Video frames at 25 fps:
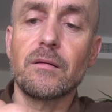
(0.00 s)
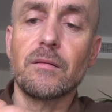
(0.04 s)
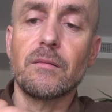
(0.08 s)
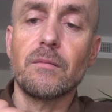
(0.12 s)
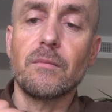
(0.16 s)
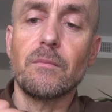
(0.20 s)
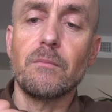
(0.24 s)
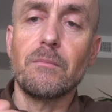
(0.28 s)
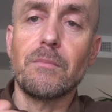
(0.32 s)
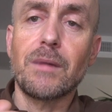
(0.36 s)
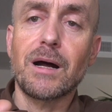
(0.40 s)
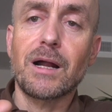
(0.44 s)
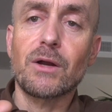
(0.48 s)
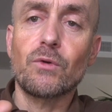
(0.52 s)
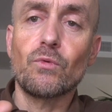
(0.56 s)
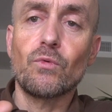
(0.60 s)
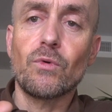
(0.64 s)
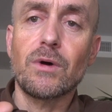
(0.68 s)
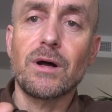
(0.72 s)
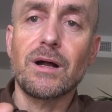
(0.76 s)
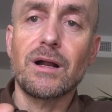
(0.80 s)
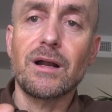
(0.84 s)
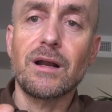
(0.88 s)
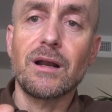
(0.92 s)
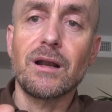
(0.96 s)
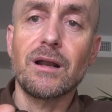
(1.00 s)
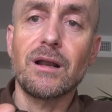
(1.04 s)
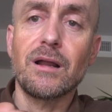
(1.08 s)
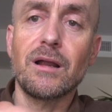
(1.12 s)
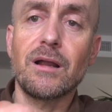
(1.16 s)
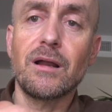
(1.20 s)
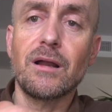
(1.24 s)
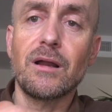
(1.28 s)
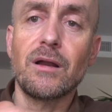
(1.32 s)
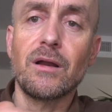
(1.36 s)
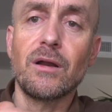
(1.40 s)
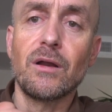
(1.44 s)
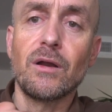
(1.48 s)
manual,
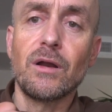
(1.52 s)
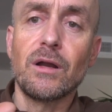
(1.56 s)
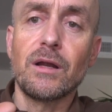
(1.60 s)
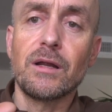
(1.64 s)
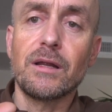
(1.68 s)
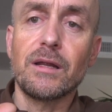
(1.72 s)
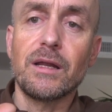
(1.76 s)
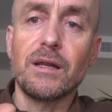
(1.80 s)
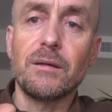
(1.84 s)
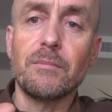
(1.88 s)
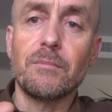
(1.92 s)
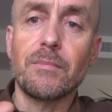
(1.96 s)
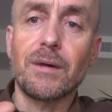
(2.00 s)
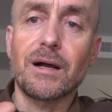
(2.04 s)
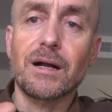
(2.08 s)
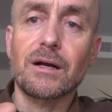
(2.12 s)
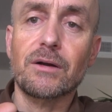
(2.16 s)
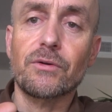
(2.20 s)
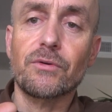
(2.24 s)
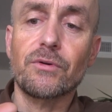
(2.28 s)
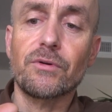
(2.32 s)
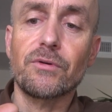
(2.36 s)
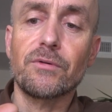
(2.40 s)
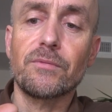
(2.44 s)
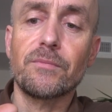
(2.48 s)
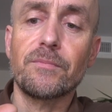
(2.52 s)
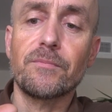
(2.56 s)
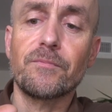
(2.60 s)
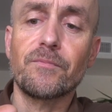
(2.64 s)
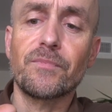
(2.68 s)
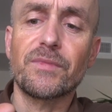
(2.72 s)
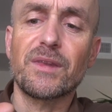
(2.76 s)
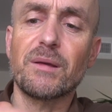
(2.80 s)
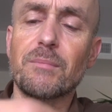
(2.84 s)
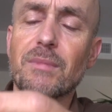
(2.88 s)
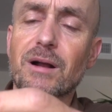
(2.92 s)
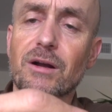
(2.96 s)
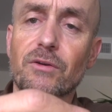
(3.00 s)
in macro.
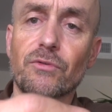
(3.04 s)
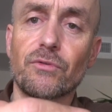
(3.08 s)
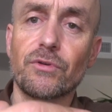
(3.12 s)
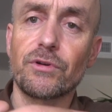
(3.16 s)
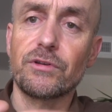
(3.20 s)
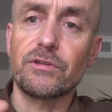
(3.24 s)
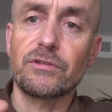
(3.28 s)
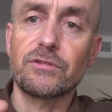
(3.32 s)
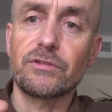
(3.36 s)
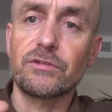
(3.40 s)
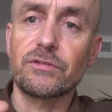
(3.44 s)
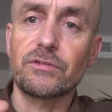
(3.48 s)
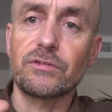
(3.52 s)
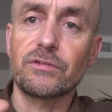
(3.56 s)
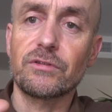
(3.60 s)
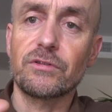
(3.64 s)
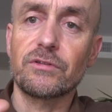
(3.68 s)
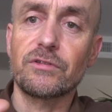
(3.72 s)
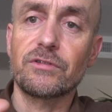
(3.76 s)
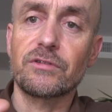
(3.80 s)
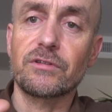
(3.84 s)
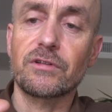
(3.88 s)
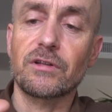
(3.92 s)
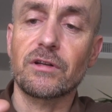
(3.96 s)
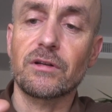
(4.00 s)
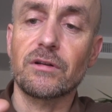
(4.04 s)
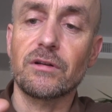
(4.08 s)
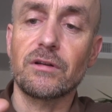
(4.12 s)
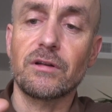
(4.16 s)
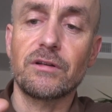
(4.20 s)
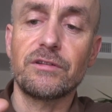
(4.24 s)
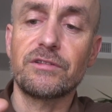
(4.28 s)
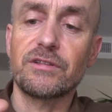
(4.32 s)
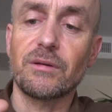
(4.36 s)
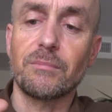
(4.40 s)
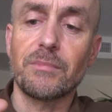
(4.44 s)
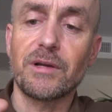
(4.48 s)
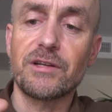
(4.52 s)
The macro is
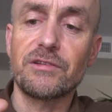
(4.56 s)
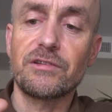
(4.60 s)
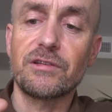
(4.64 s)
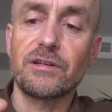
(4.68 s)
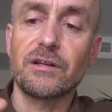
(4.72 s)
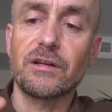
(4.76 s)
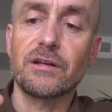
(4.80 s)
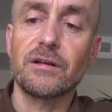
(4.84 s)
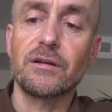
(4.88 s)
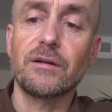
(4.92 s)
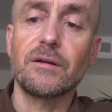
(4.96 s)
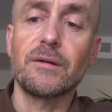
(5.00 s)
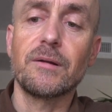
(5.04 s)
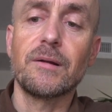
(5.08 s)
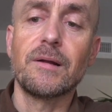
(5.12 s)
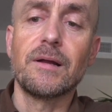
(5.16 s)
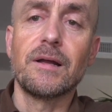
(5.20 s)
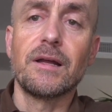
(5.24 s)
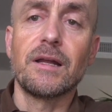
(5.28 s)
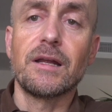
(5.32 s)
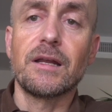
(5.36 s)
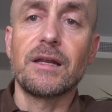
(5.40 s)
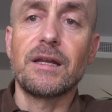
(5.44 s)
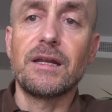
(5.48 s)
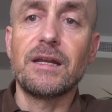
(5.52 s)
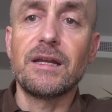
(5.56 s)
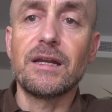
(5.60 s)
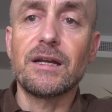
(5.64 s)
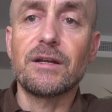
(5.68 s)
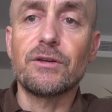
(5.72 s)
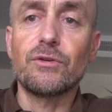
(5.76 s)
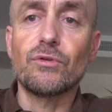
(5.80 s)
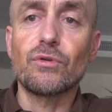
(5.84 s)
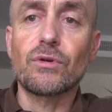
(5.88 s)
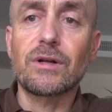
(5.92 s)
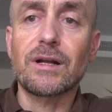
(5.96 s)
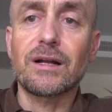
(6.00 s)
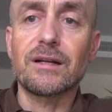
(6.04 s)
amazing. Here
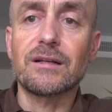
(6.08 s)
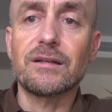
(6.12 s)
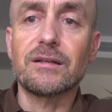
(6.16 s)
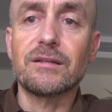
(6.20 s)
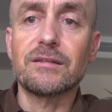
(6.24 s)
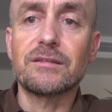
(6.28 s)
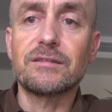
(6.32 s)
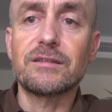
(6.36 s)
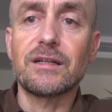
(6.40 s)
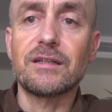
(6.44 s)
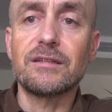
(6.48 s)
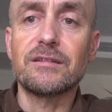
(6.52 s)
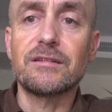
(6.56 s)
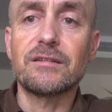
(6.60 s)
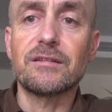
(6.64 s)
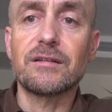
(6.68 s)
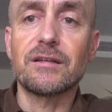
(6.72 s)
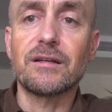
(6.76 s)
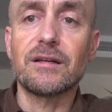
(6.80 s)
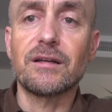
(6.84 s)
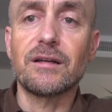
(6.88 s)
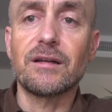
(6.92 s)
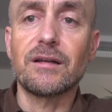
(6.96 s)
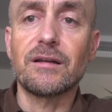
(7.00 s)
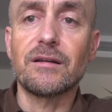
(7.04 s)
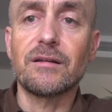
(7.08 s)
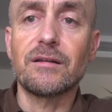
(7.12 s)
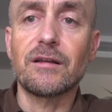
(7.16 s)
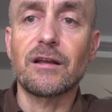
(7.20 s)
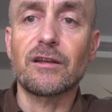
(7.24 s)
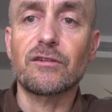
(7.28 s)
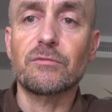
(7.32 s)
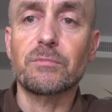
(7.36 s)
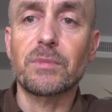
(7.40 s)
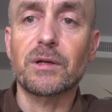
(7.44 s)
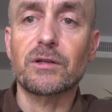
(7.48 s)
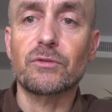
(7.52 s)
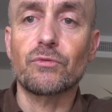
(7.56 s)
you can change the
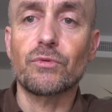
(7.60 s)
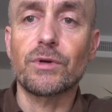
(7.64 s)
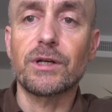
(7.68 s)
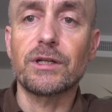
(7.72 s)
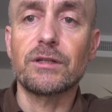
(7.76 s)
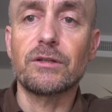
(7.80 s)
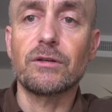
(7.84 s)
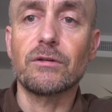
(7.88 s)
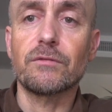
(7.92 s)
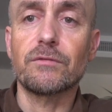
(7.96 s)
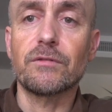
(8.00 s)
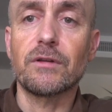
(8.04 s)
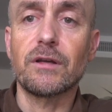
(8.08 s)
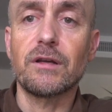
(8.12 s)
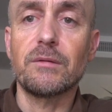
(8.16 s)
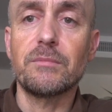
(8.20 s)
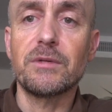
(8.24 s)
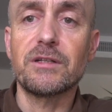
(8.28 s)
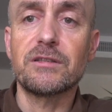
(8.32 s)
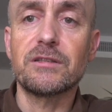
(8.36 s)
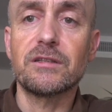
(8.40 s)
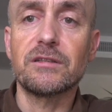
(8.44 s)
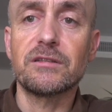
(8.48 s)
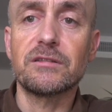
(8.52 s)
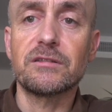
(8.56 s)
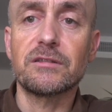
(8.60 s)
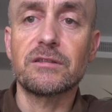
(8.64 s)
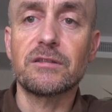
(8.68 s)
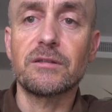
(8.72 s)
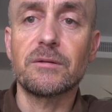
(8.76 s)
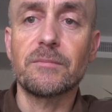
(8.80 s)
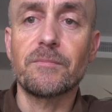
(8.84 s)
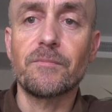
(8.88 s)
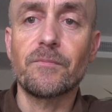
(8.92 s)
aspect ratio of the images,